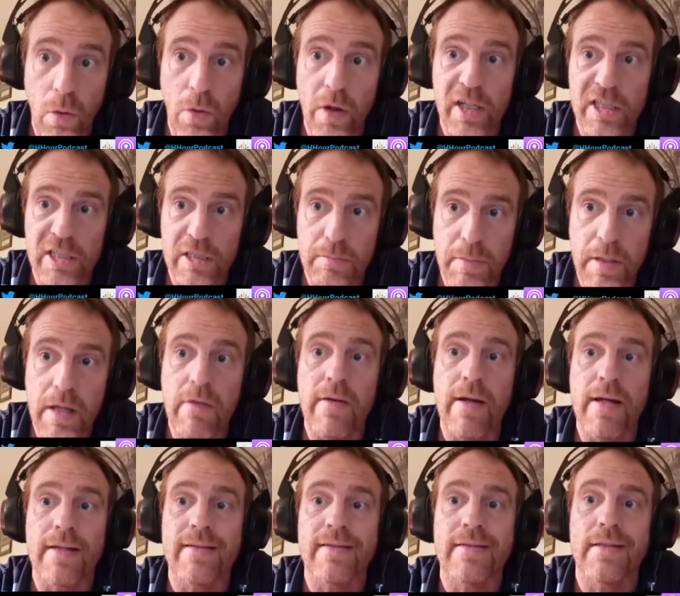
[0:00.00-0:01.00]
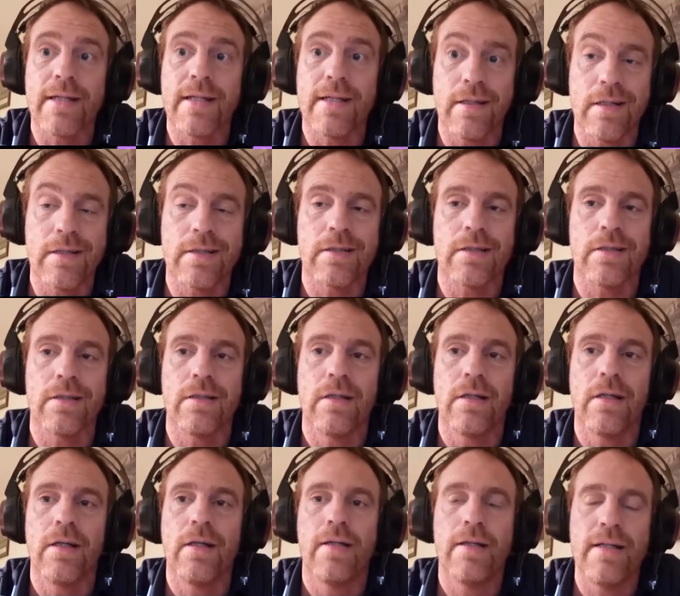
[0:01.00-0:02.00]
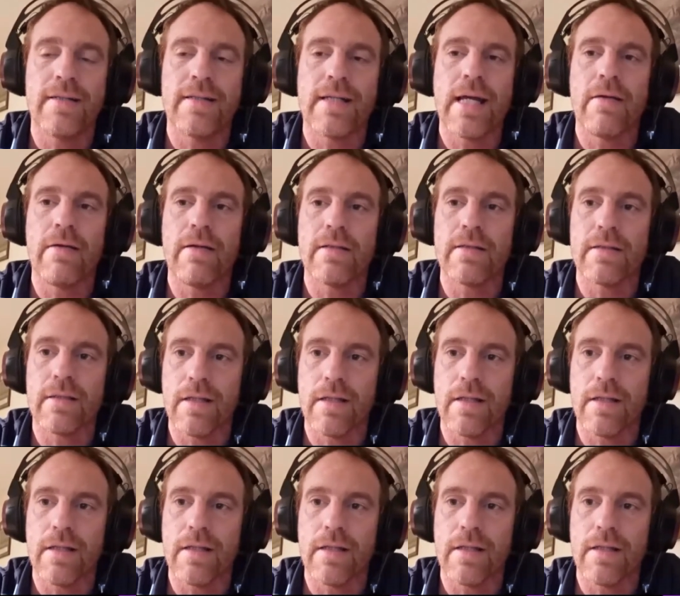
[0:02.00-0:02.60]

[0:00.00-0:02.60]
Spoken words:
experienced in these areas